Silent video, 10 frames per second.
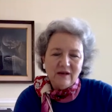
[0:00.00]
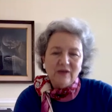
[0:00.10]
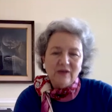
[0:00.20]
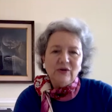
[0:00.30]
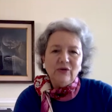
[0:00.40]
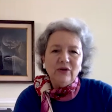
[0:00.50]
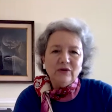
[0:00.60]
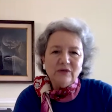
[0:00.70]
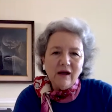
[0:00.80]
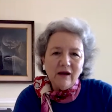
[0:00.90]
So there
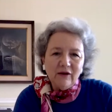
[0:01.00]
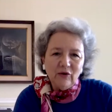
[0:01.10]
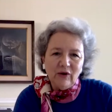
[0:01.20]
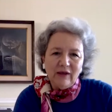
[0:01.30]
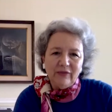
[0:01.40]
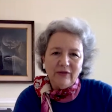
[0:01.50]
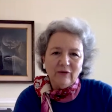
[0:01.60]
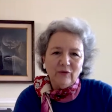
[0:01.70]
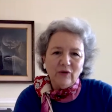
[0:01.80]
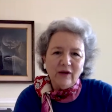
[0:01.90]
is a hunger out
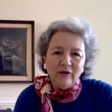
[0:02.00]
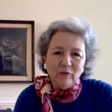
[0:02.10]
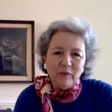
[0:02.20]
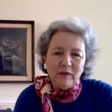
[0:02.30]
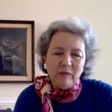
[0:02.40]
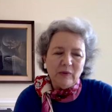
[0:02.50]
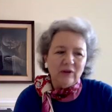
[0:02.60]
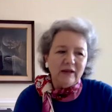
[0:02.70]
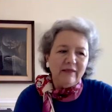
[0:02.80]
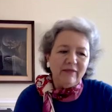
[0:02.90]
there for other
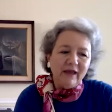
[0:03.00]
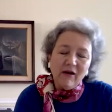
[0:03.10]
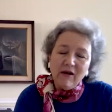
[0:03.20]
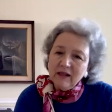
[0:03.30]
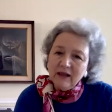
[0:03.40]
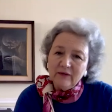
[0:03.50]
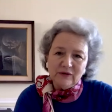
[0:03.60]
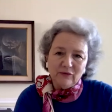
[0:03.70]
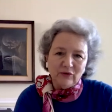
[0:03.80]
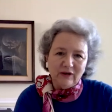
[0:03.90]
people, and they all have
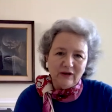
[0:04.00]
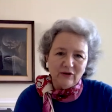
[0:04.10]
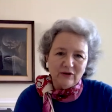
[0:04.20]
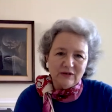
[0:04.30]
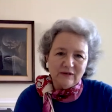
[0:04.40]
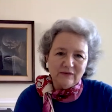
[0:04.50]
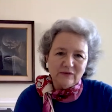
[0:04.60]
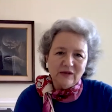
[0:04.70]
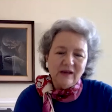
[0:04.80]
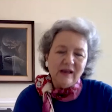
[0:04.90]
different
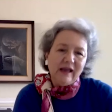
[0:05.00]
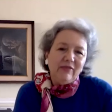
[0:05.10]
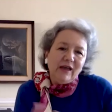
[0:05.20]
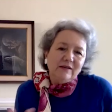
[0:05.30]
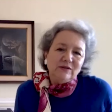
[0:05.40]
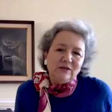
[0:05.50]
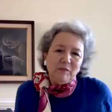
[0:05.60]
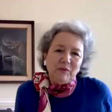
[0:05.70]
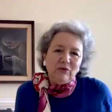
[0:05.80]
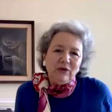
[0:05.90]
narratives. And that's the
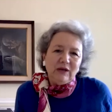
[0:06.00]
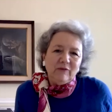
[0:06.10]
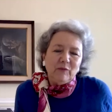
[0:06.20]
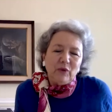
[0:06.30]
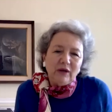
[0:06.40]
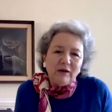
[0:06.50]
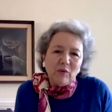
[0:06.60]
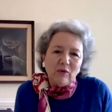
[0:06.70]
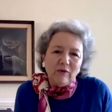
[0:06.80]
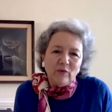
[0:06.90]
beauty of bringing
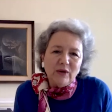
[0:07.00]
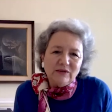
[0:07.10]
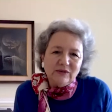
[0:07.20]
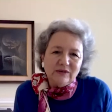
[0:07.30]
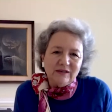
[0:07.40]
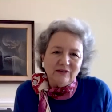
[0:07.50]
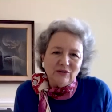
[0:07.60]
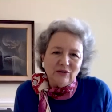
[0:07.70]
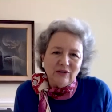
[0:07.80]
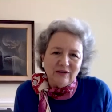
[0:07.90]
more voices
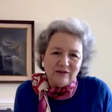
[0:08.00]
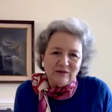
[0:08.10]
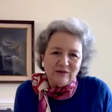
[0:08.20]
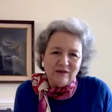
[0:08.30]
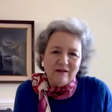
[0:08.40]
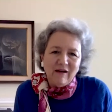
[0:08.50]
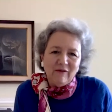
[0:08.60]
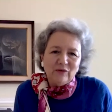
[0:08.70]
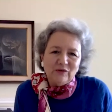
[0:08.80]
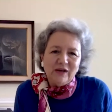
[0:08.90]
into this
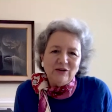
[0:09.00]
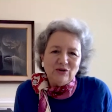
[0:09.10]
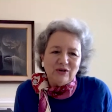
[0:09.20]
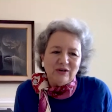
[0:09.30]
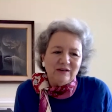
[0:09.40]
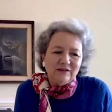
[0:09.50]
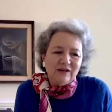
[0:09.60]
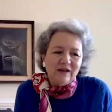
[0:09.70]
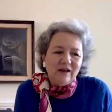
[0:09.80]
conversation, is